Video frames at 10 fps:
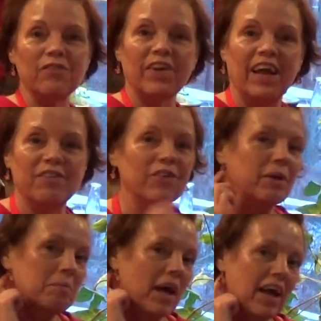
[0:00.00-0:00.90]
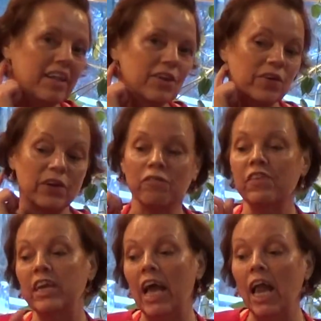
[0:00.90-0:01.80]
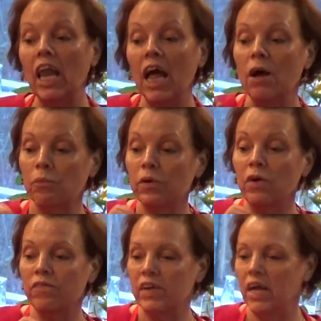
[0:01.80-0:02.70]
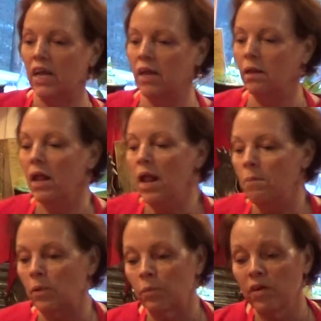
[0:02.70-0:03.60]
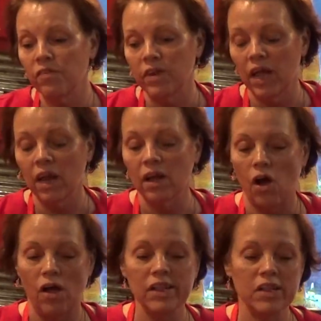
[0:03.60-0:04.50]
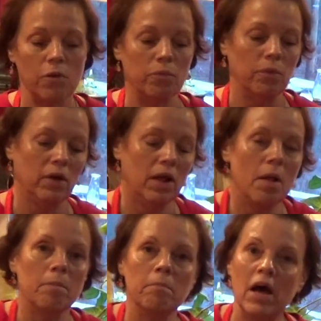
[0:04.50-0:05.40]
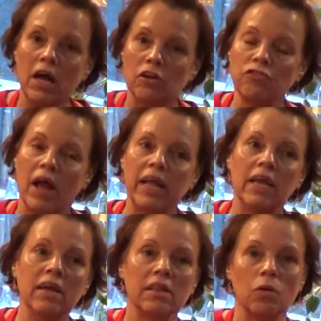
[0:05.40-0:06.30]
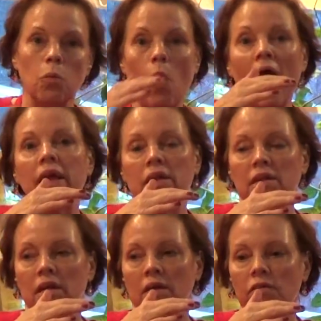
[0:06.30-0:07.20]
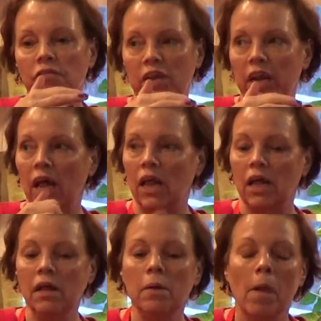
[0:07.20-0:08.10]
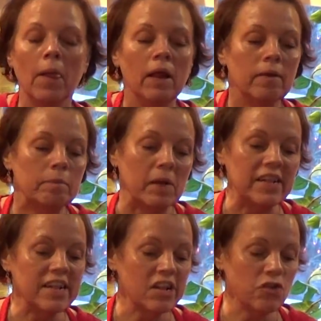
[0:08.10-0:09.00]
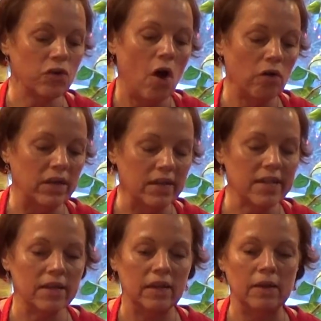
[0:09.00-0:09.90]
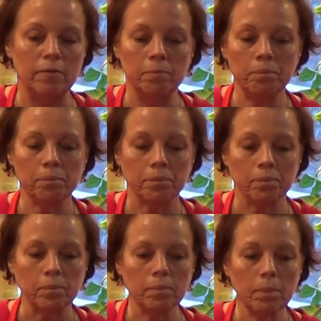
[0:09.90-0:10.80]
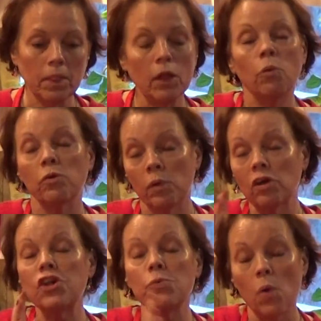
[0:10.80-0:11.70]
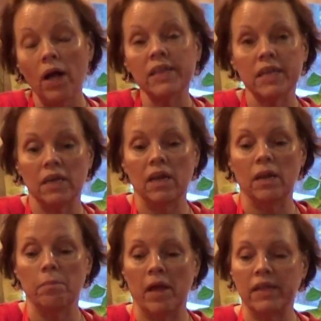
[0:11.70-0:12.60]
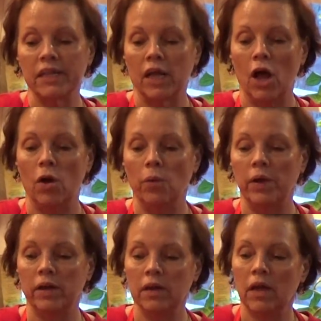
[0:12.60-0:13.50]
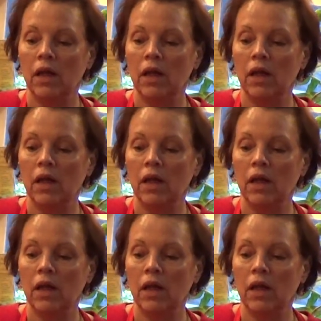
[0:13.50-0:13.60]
flavoring behind their ear. Vanilla, real vanilla. But real vanilla costs so much. I get the white vanilla. My sister-in-law gets it in, well, she was getting it in Mexico, and